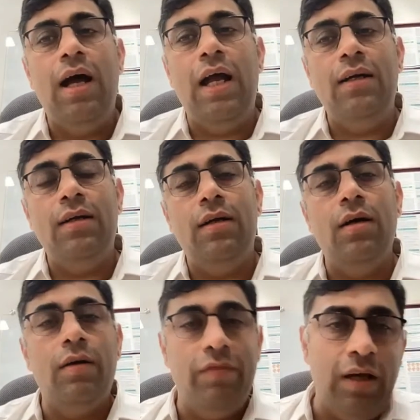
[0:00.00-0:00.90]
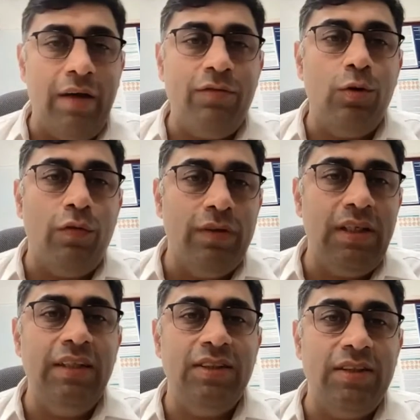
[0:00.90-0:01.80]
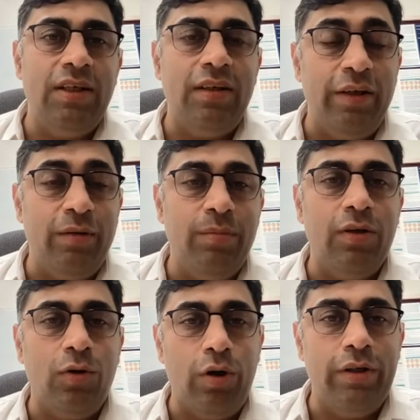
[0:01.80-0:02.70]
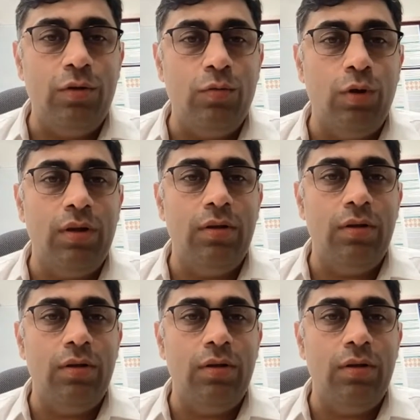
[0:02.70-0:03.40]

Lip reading: And we have to obviously change our treatment according to what